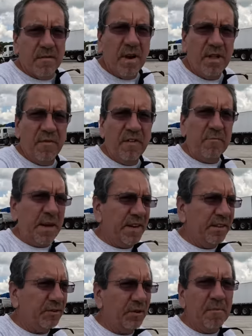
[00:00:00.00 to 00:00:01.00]
Well, we've
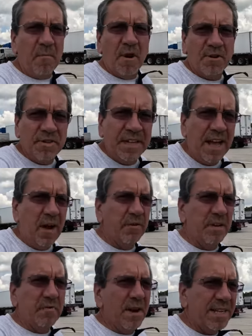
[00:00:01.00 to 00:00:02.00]
made it to the Martin
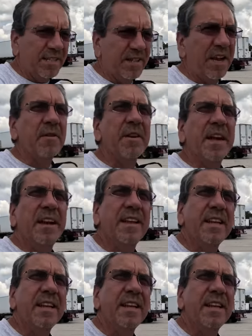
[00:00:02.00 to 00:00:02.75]
County rest area.